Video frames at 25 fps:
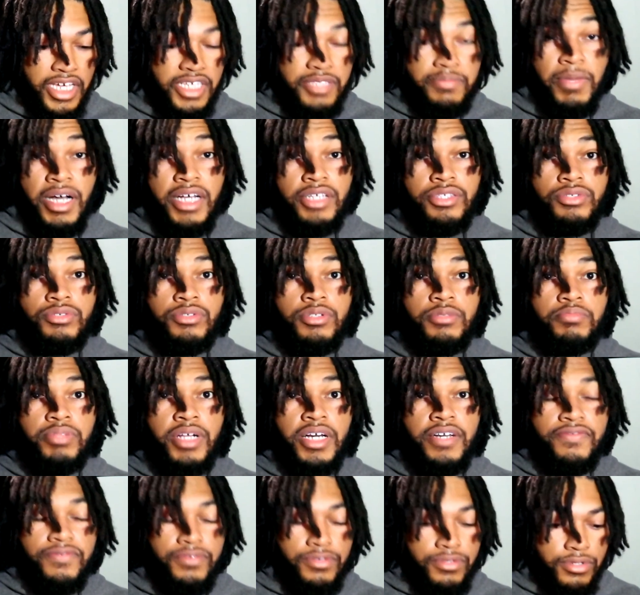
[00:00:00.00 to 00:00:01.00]
as my tuning
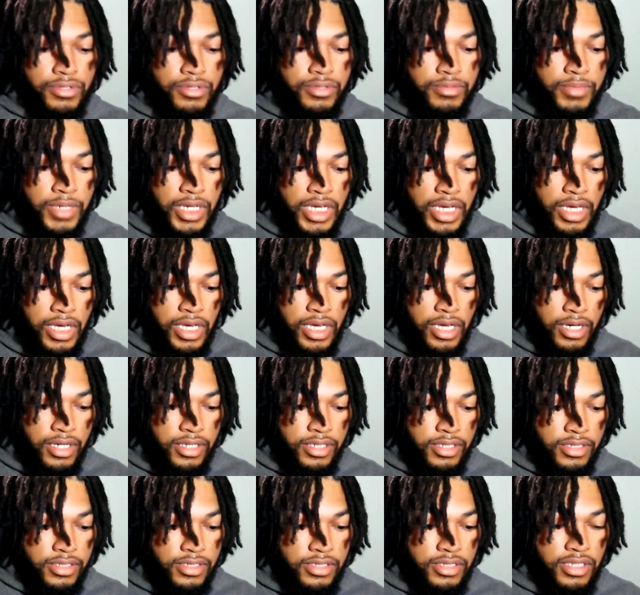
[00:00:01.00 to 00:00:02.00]
platform.
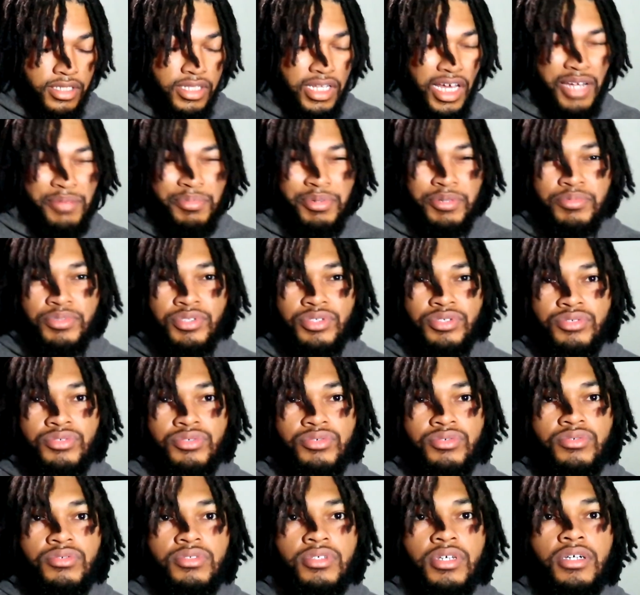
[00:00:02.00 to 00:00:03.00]
A lot of people
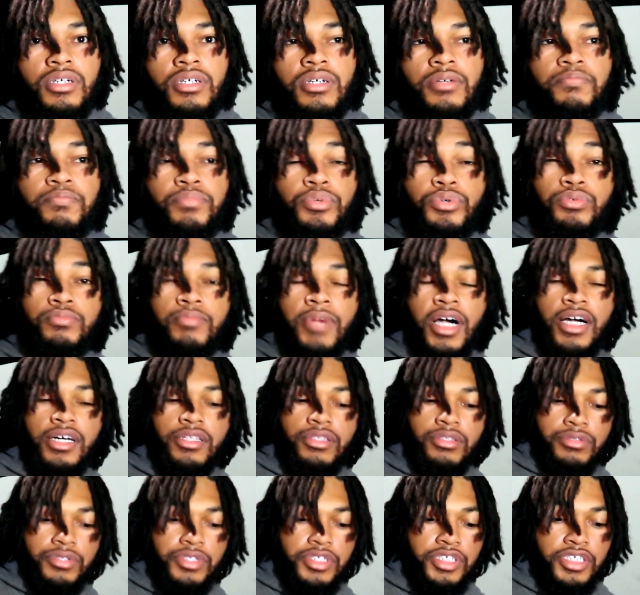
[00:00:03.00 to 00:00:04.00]
use Boot
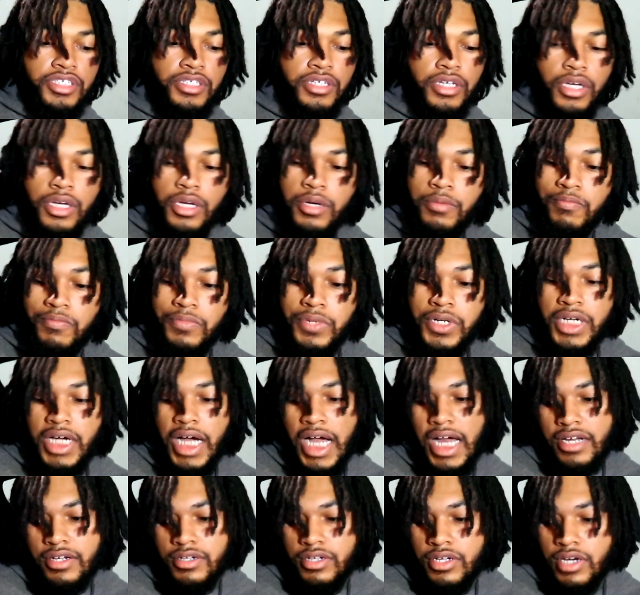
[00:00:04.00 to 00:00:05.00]
Mod 3, but
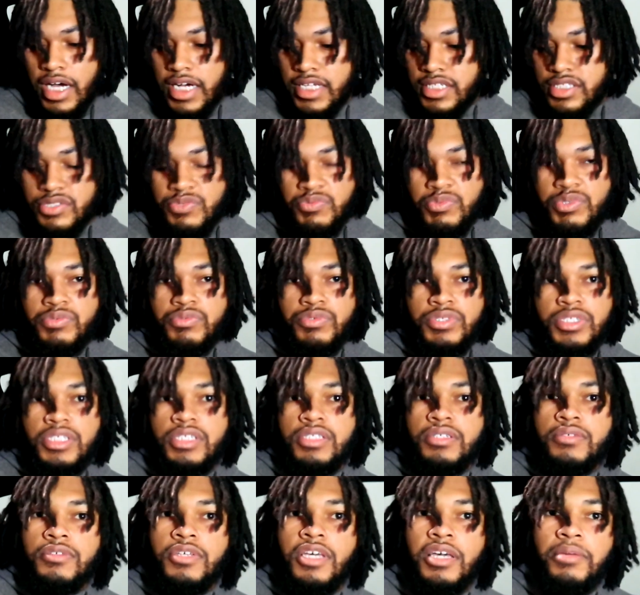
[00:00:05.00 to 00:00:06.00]
I don't know, I just went
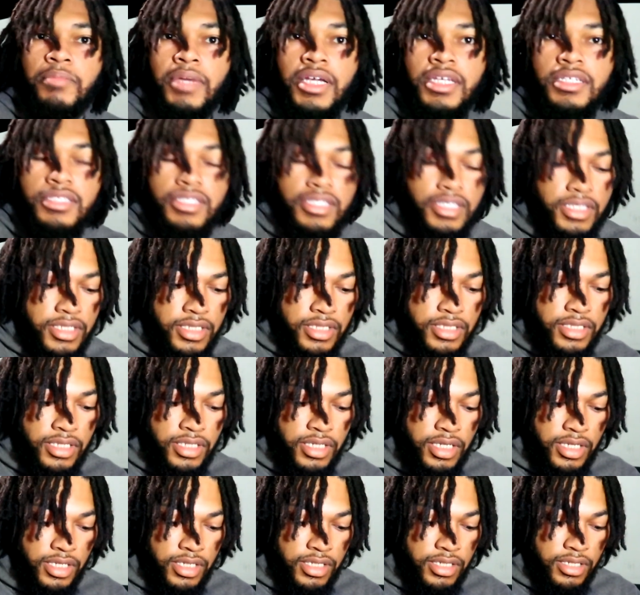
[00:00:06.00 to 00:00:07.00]
with MHD,
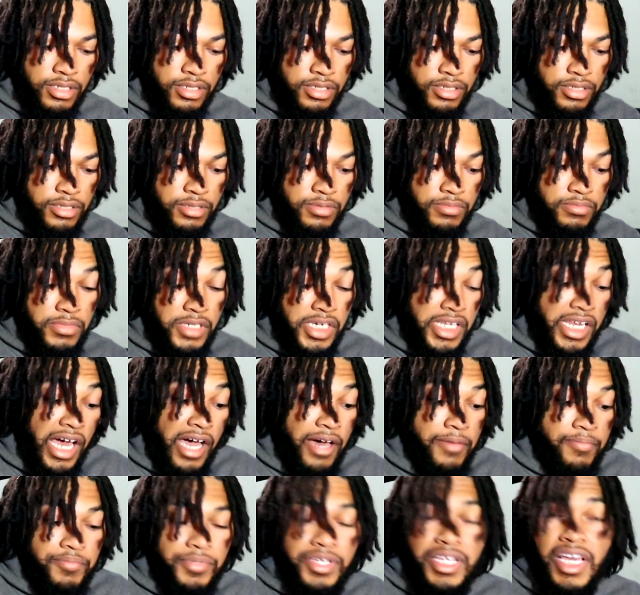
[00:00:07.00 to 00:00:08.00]
and
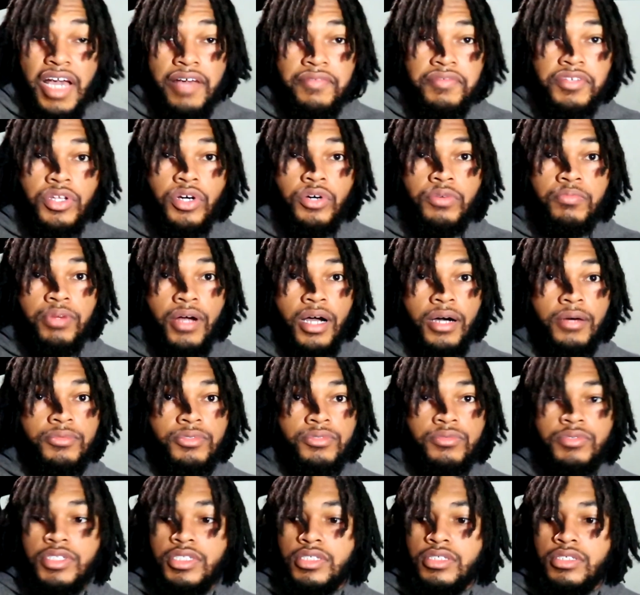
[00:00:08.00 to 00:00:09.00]
I've been having no
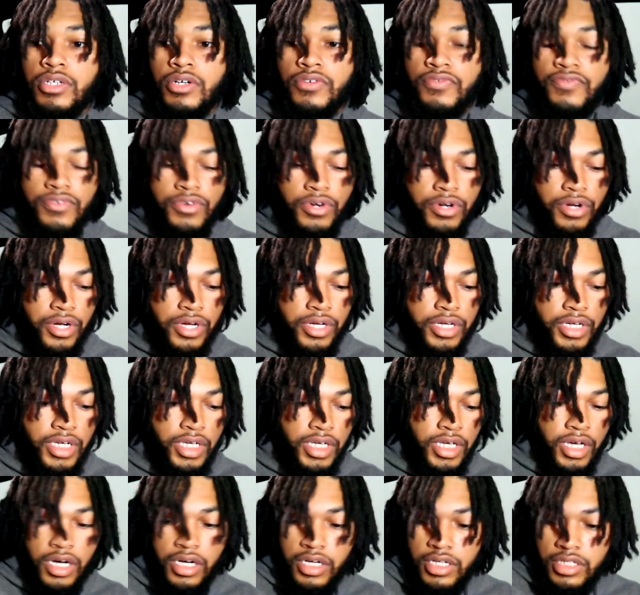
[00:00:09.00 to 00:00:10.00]
problems with it so far.
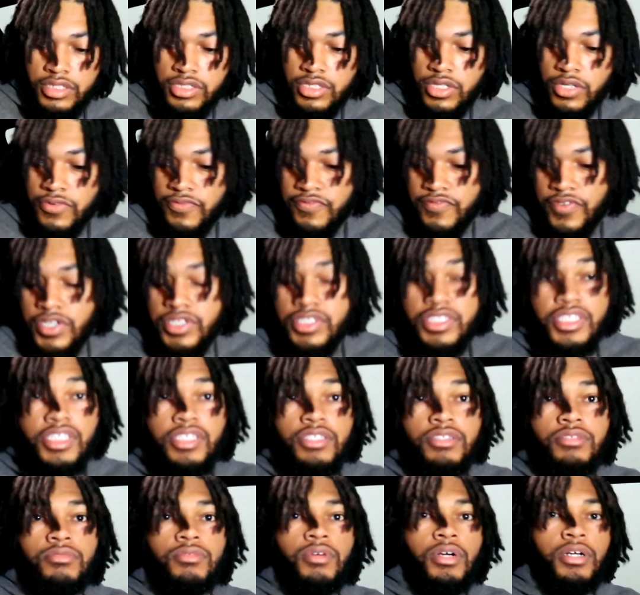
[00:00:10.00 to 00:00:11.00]
So first
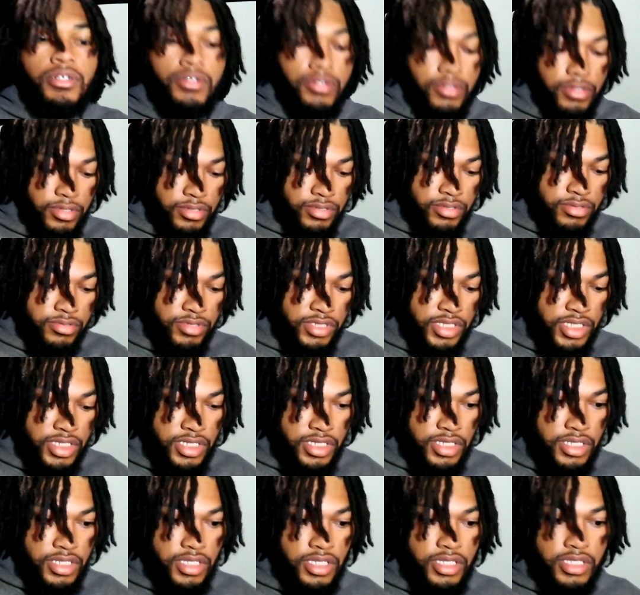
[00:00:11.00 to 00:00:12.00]
thing you are going to
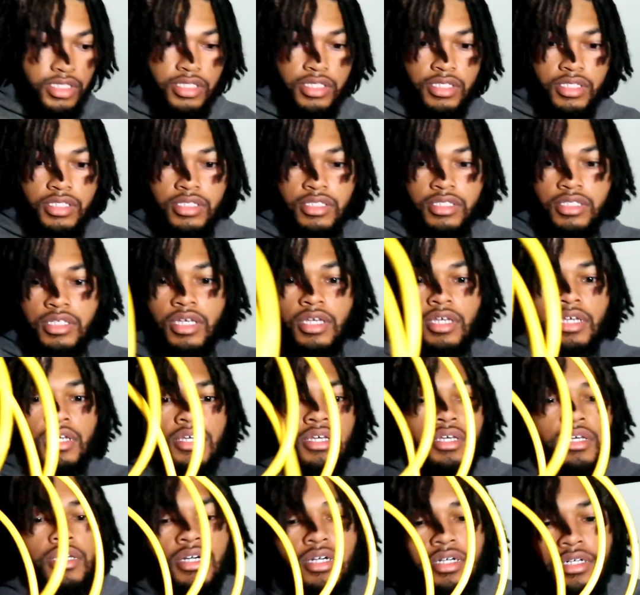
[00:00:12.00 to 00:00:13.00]
need is
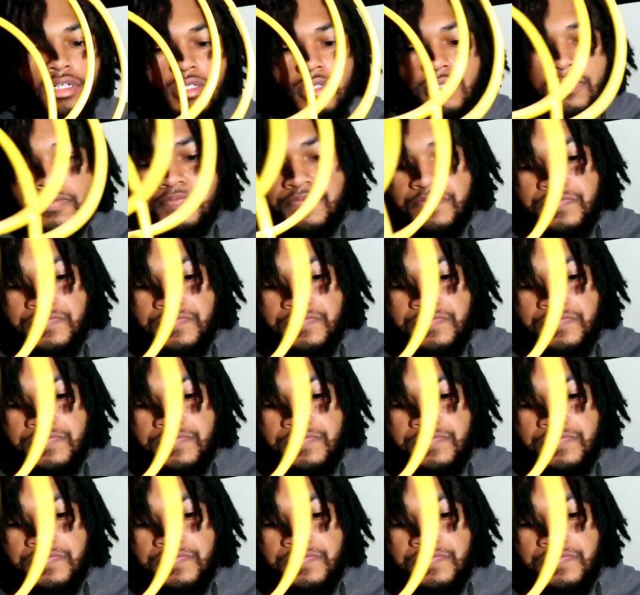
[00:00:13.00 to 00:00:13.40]
an